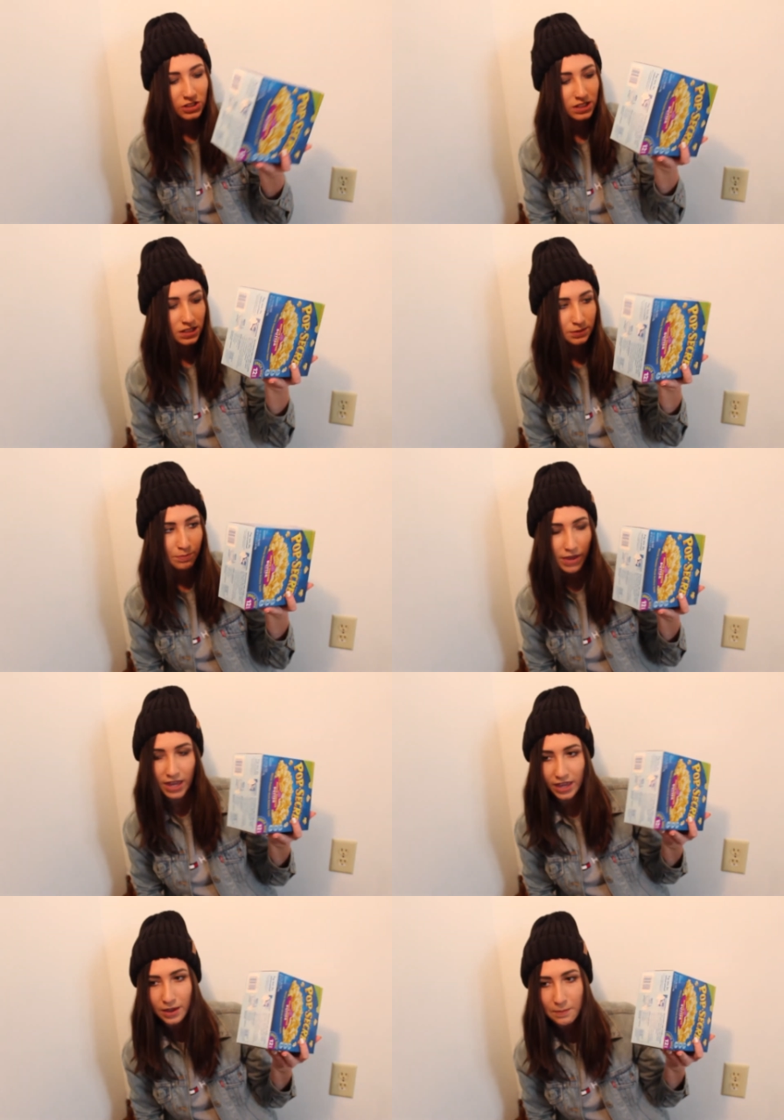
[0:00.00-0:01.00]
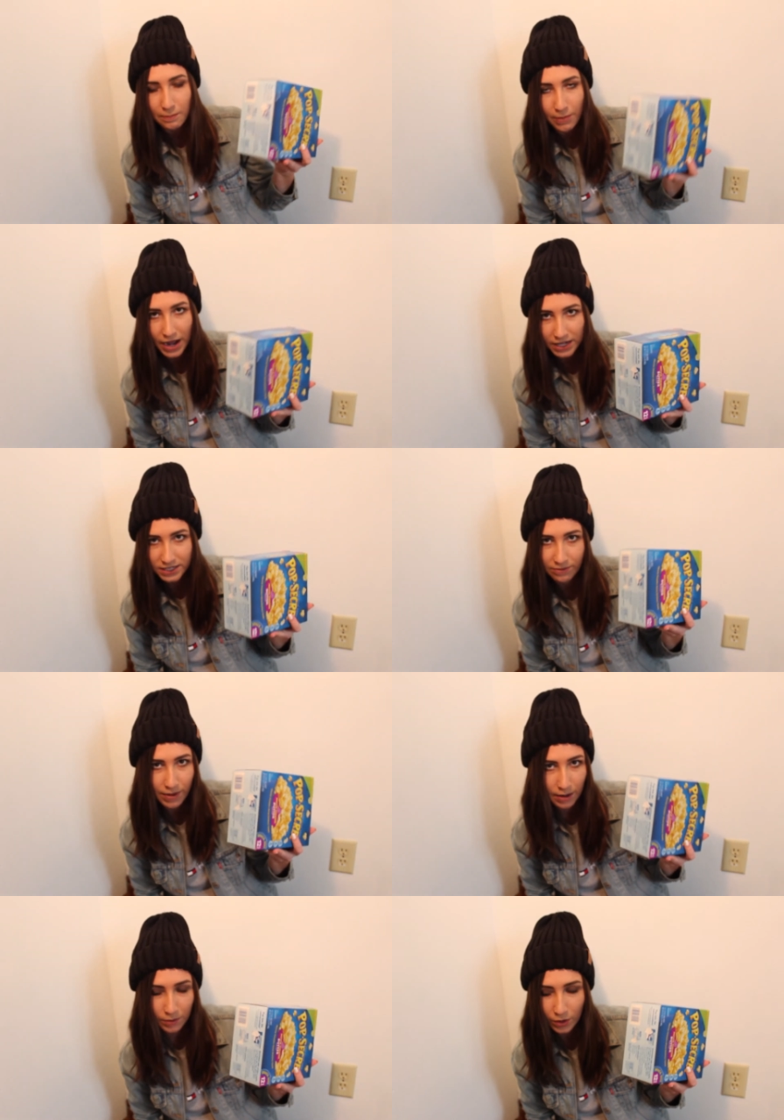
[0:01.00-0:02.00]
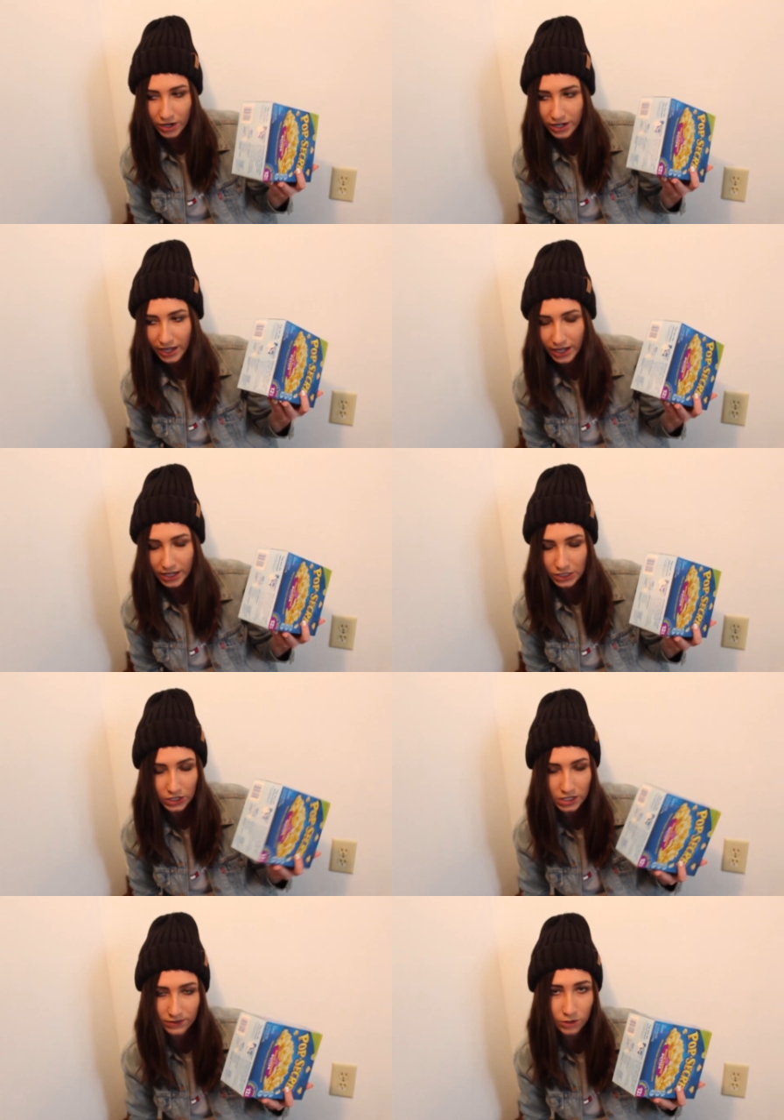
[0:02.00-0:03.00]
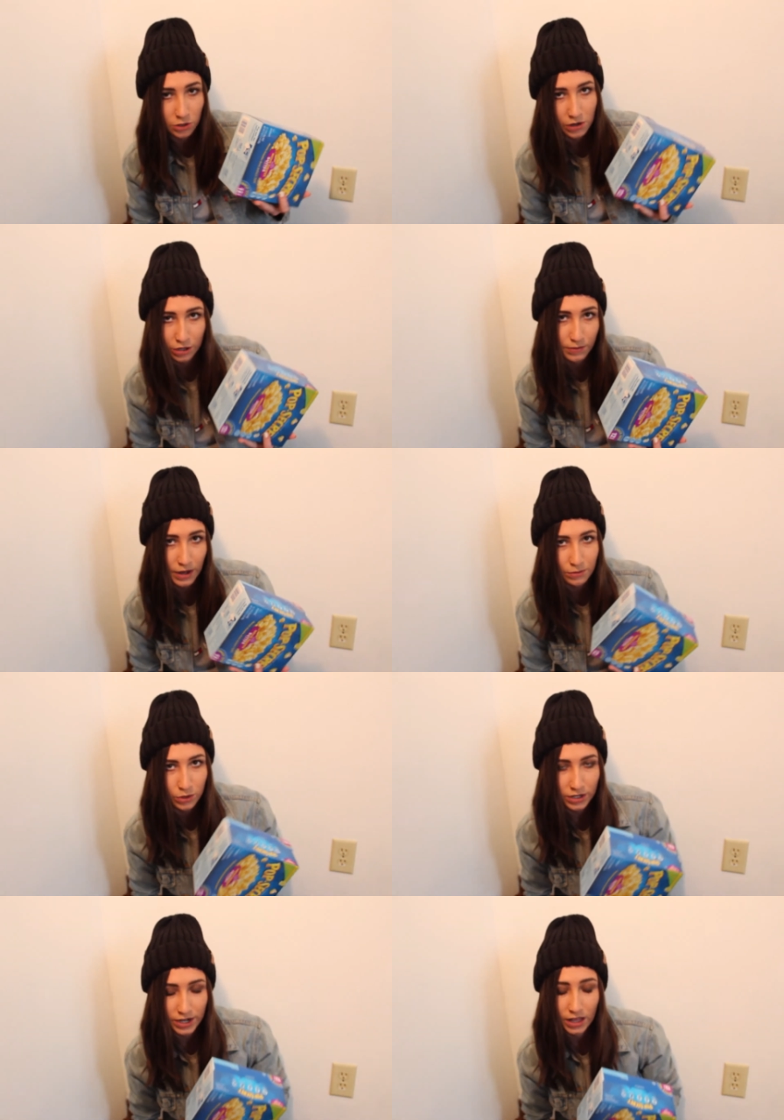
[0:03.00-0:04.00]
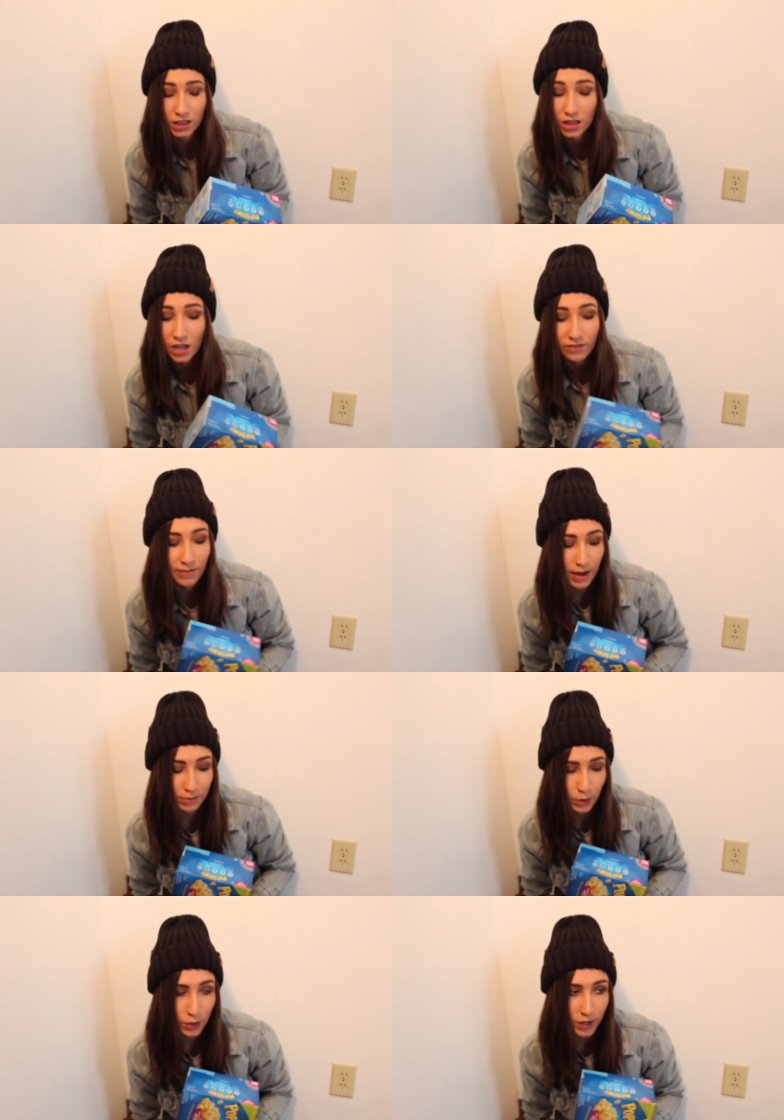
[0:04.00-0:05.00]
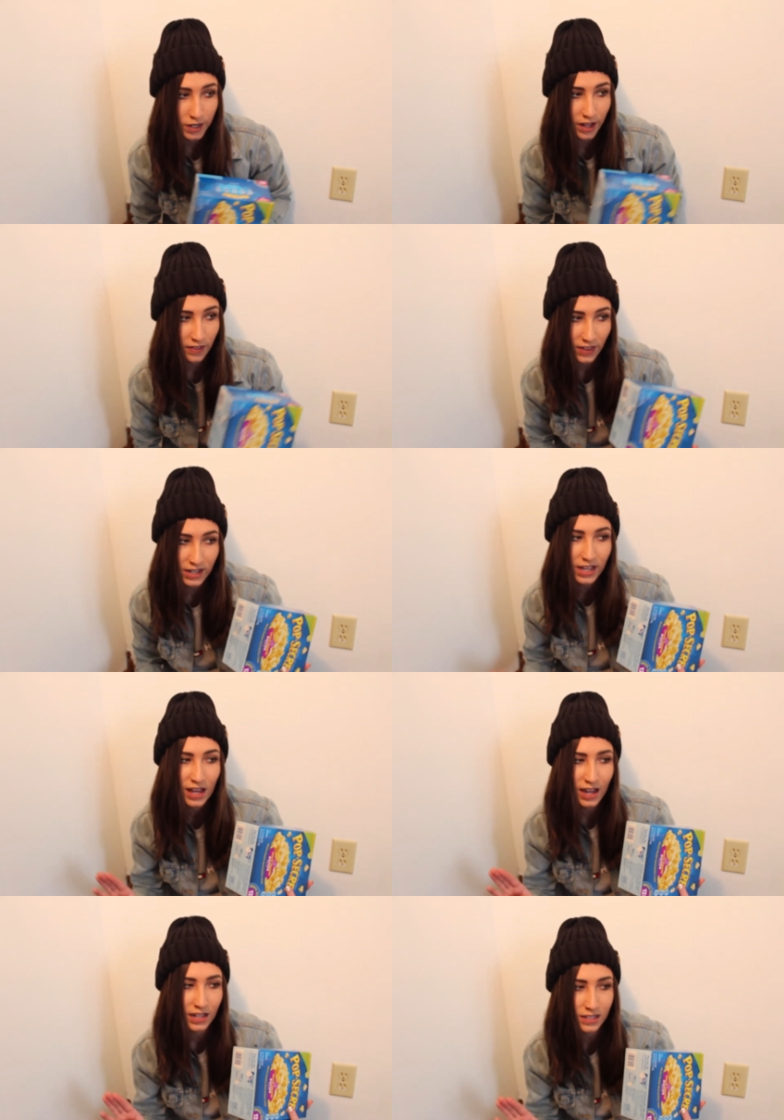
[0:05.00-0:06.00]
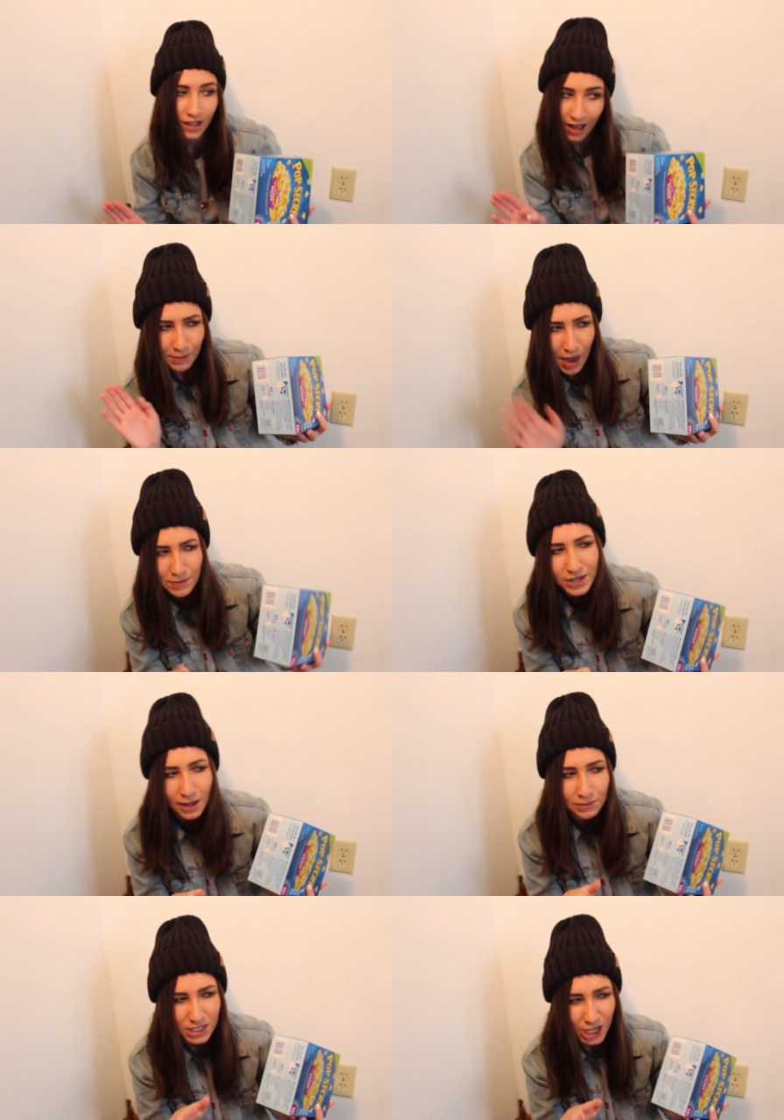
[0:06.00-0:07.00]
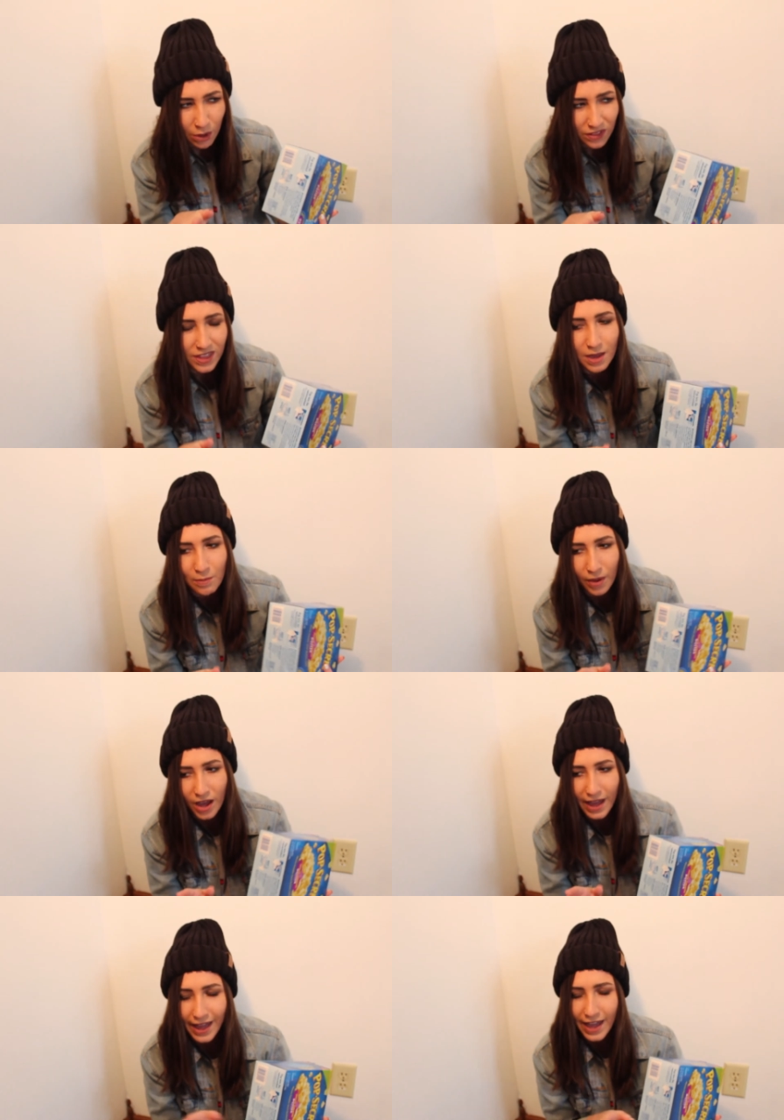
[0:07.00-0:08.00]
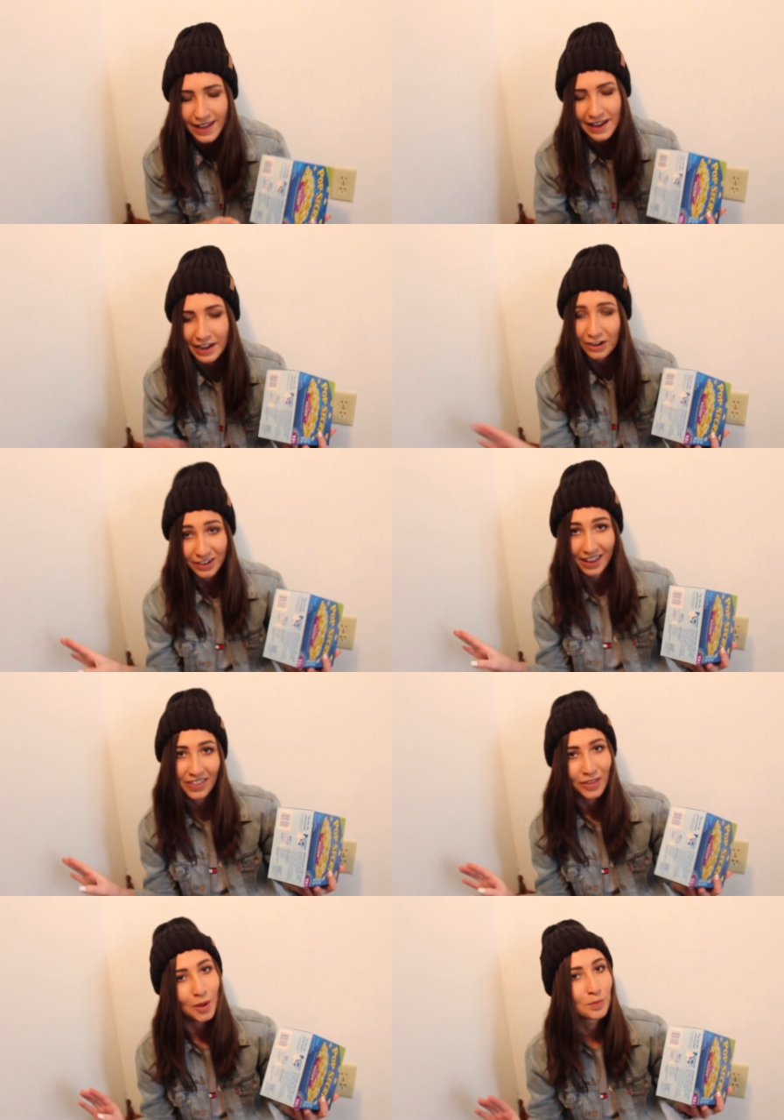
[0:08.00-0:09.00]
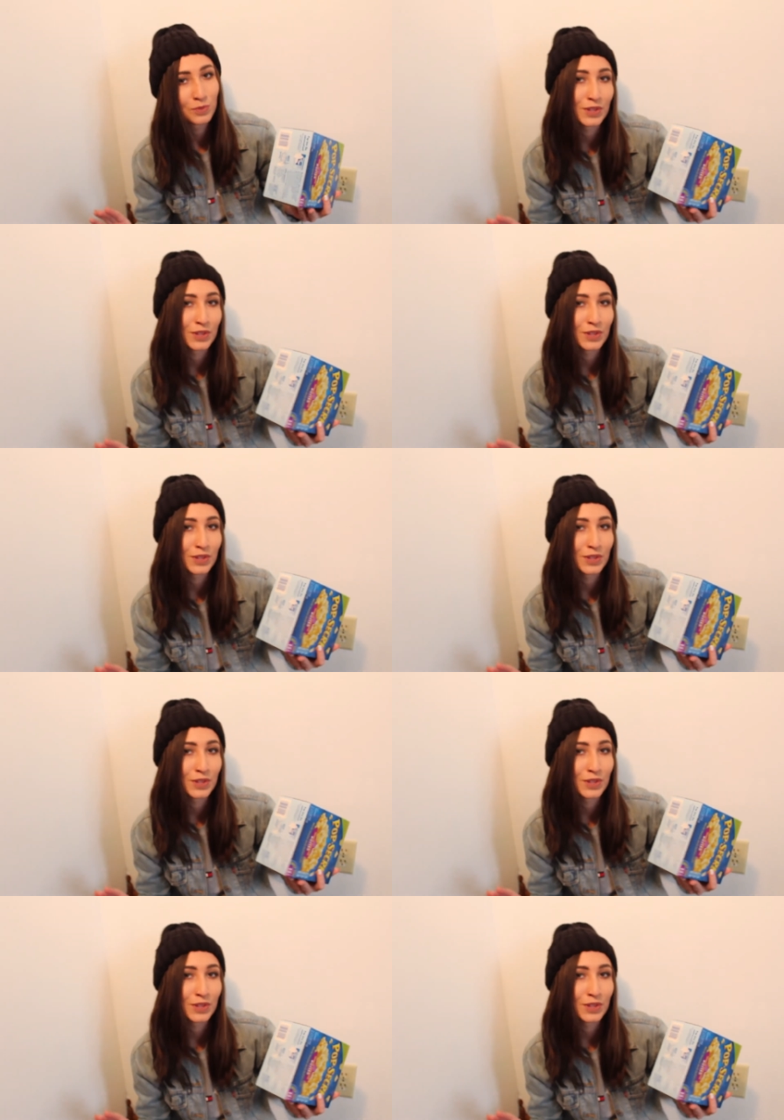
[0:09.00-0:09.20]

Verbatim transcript: just this big box of popcorn and you can never go wrong with popcorn. I love popcorn. And then he got us some M&Ms to go with it, but I already ate them,